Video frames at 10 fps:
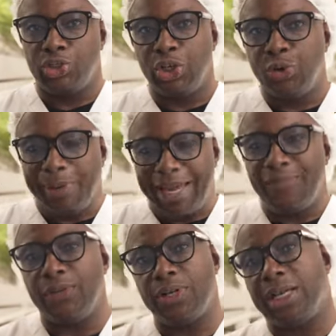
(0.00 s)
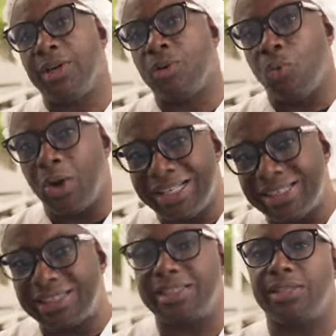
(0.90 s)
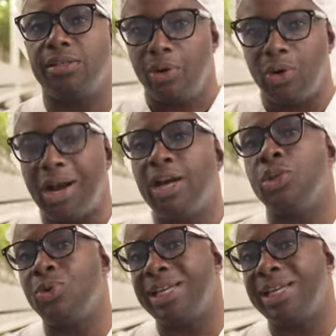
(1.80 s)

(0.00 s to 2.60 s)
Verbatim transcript: Do you pay for dinner once or are you